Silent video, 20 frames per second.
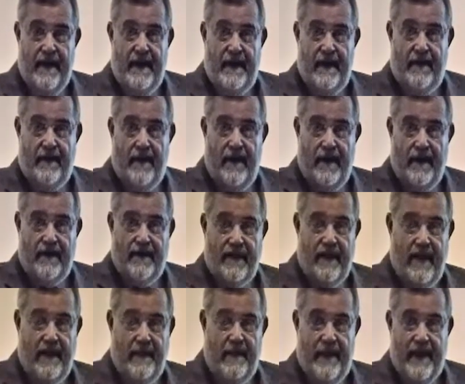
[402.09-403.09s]
And a truck's
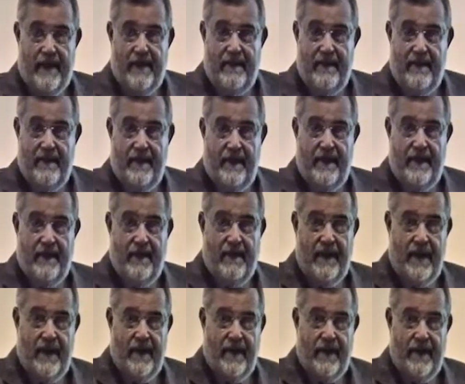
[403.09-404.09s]
got a battery with a
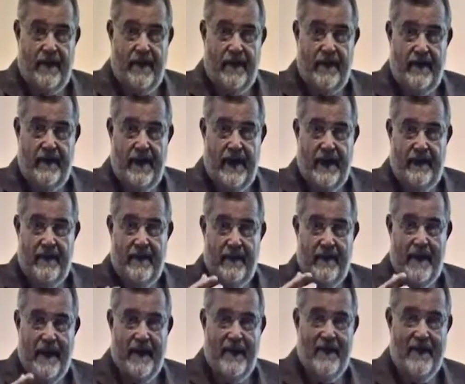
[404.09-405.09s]
direct current. they have to
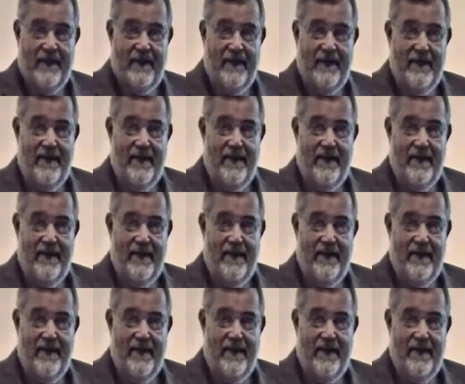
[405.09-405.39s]
buy their